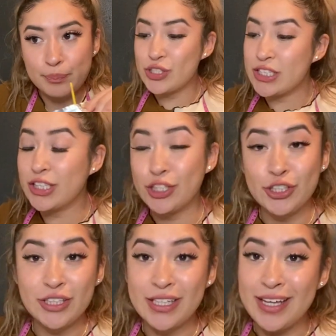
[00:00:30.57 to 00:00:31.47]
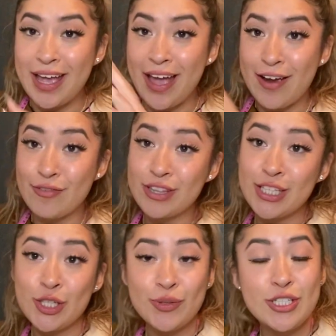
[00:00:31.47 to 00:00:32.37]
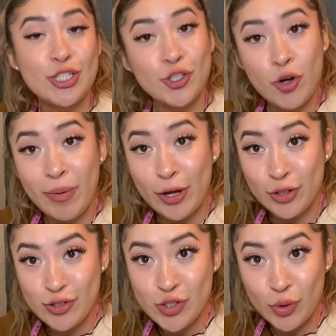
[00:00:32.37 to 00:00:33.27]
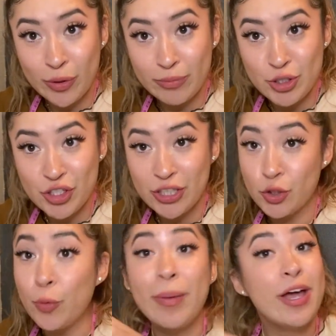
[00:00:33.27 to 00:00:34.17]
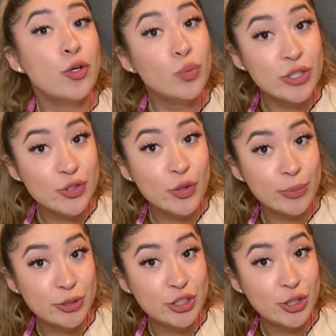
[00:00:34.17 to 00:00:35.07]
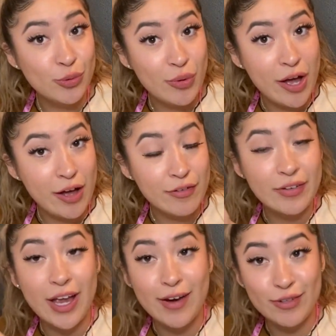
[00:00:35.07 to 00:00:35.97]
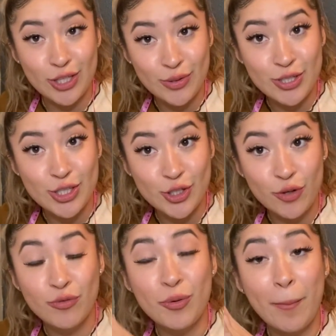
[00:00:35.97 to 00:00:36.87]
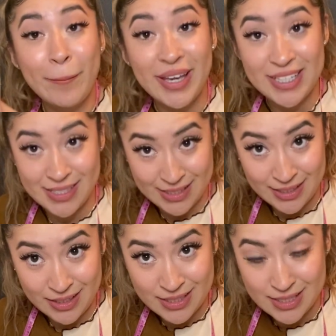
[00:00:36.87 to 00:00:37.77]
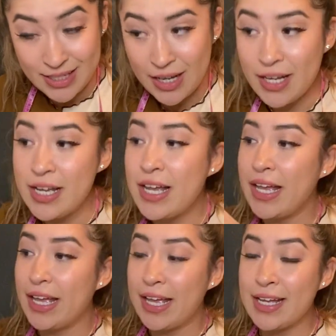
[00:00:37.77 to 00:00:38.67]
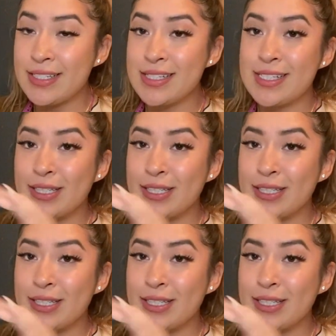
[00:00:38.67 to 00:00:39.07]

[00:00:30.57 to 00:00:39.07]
Literally everything you need to know about your sewing machine, no matter what sewing machine you have, everything you need to know for basics, and